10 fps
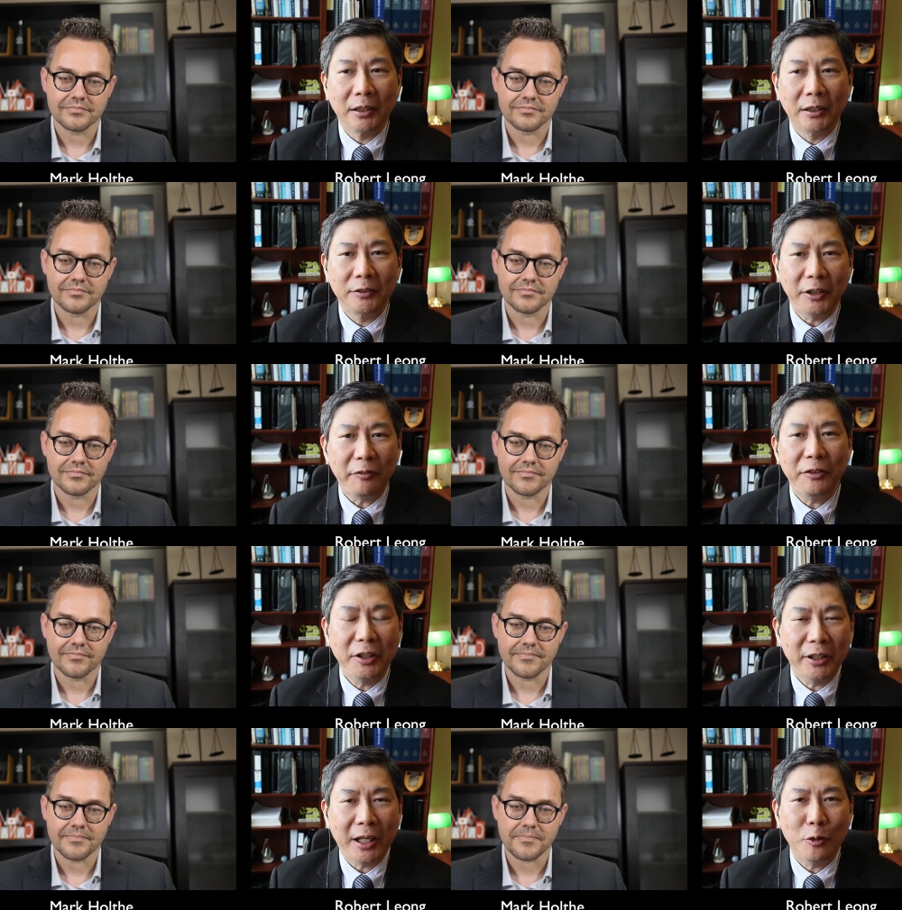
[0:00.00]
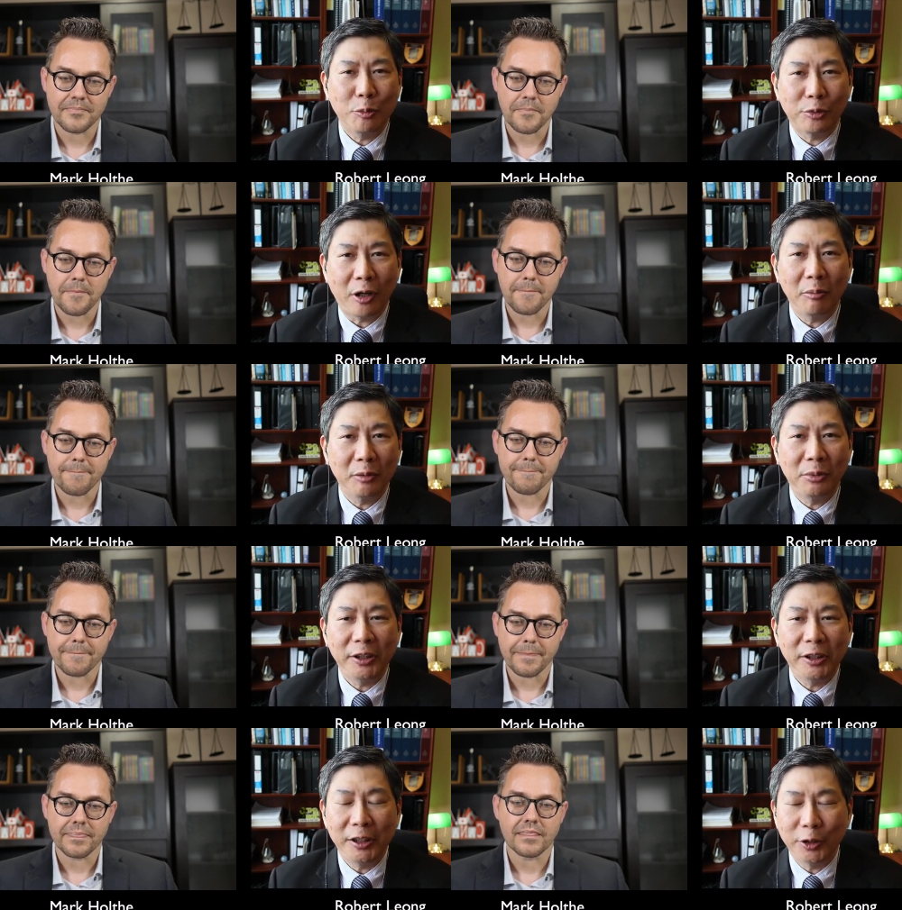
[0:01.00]
Speaker 1: Jeffrey and I were
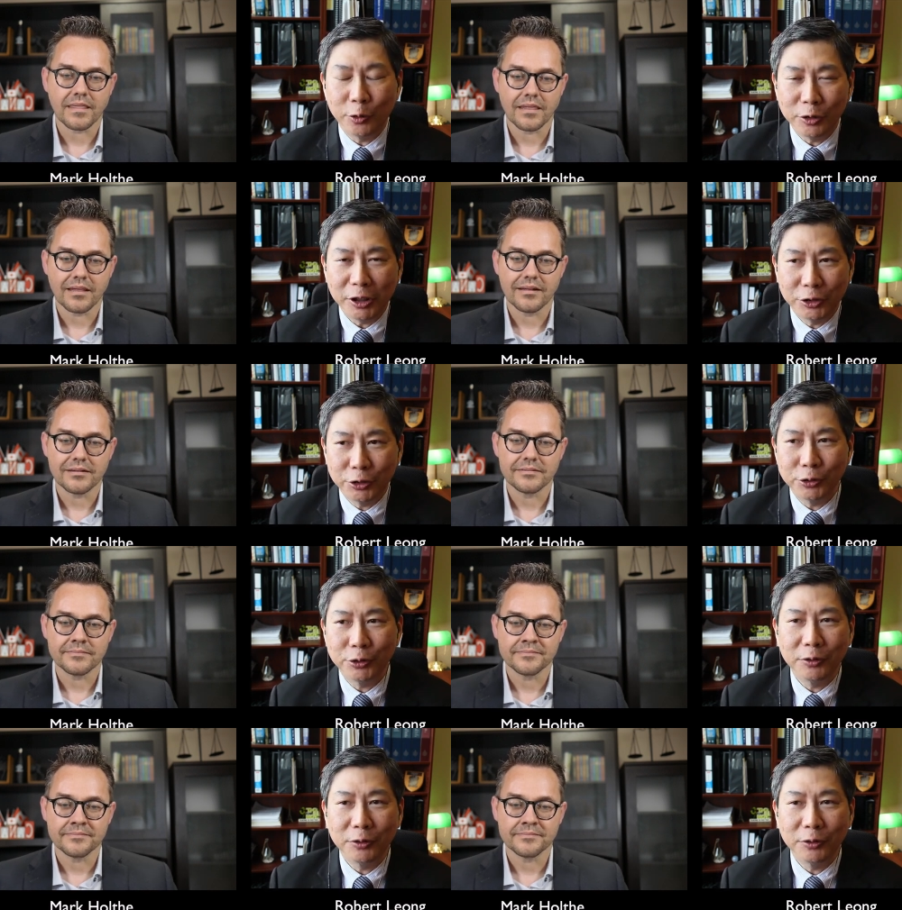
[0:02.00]
probably the only two